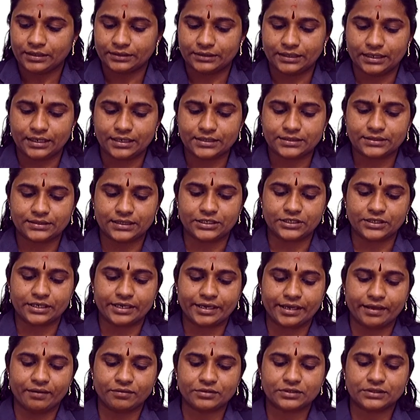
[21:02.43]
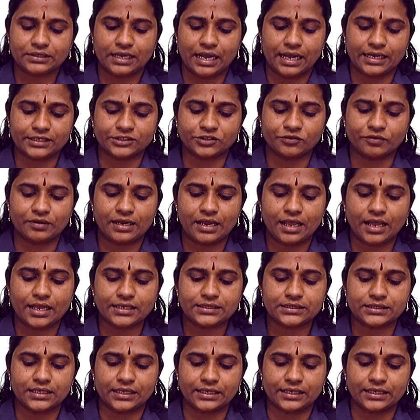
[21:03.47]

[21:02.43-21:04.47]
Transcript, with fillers: Thus, it gives as well as